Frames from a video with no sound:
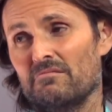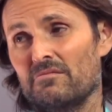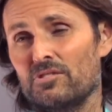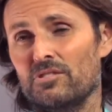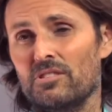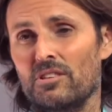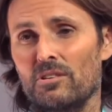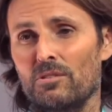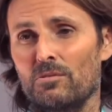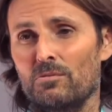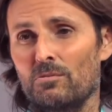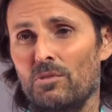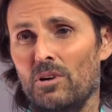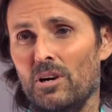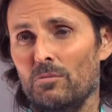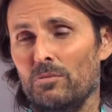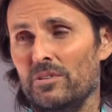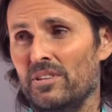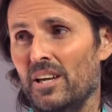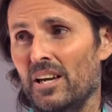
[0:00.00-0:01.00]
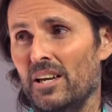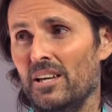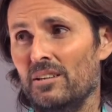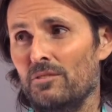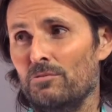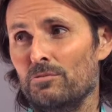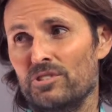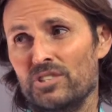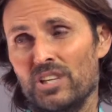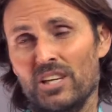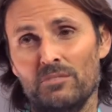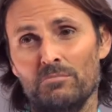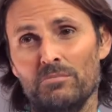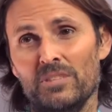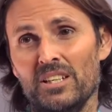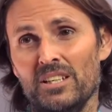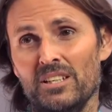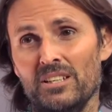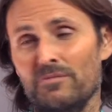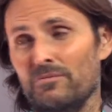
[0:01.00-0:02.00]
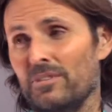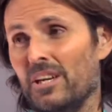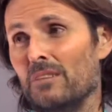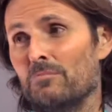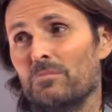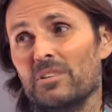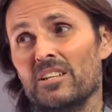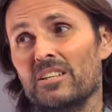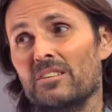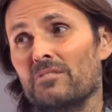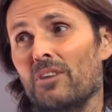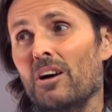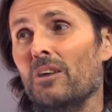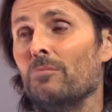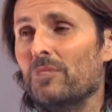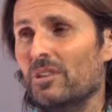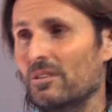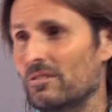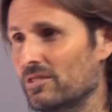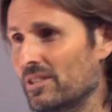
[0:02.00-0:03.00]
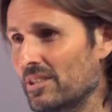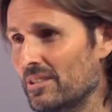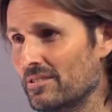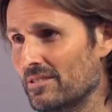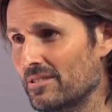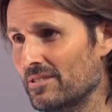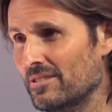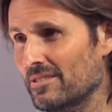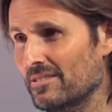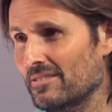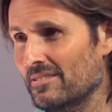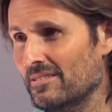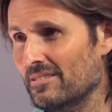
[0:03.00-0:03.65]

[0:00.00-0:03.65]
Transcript: So why would they reject me if they believe I'm not Jesus?